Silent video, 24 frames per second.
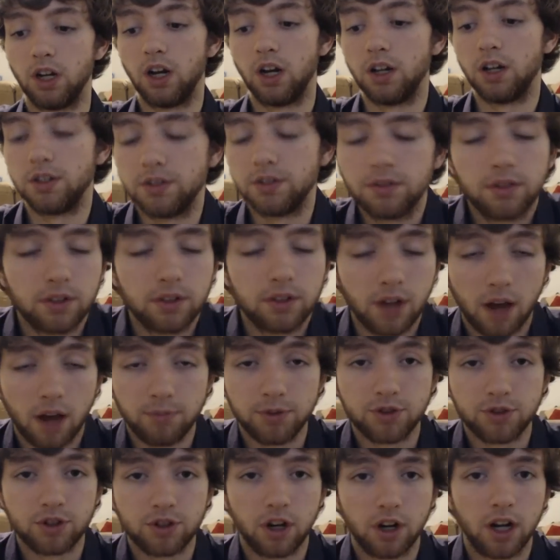Uh,
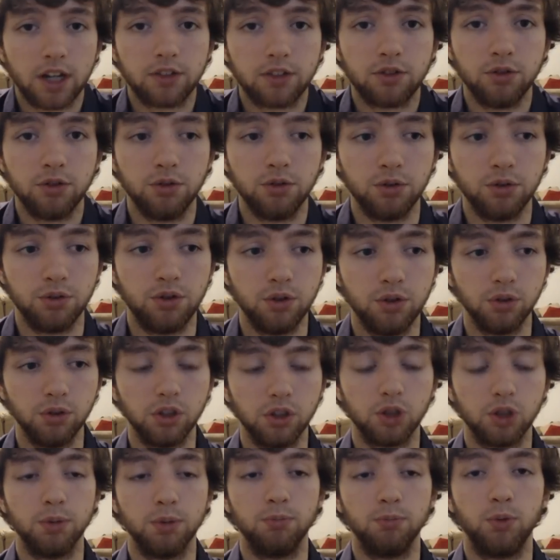I've been trying to do a
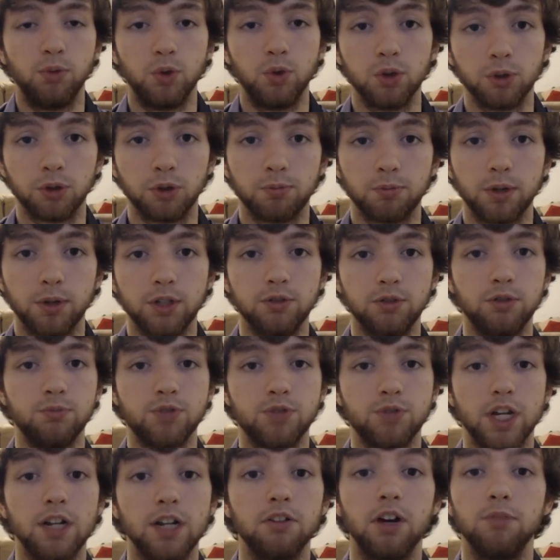little bit more with my
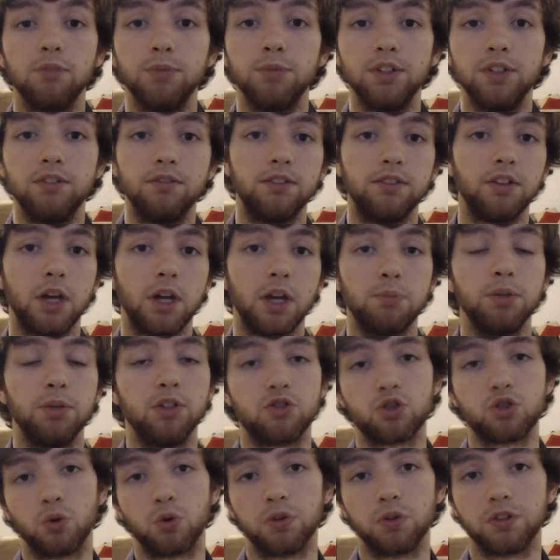YouTube channel. I've been
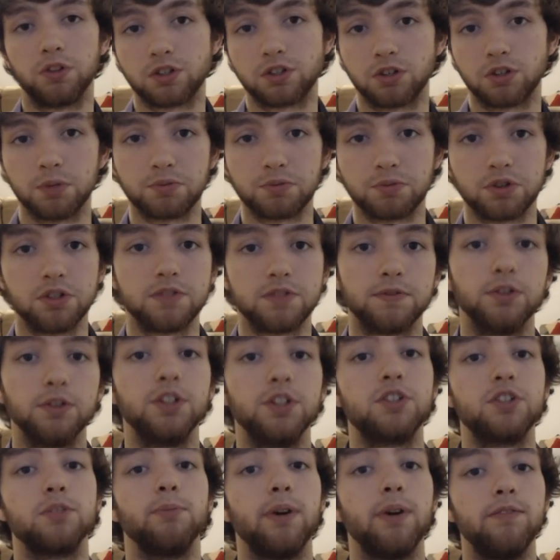typing short descriptions for
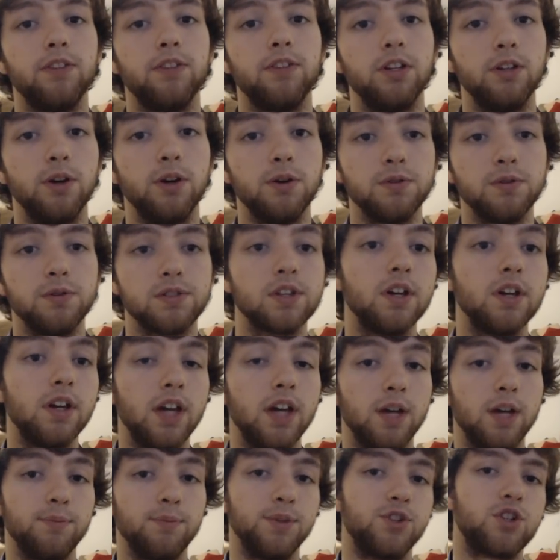each of my videos
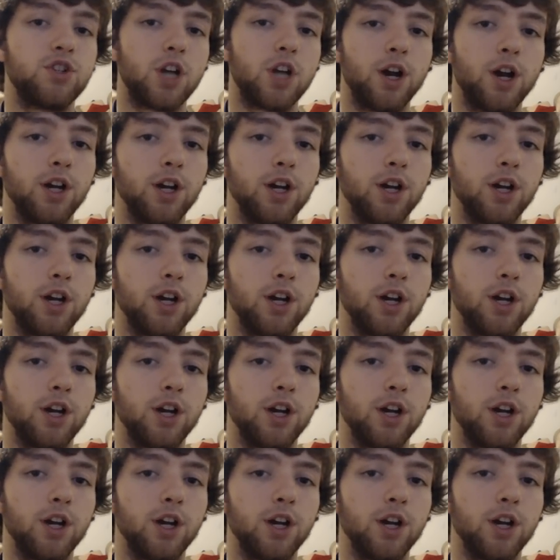and been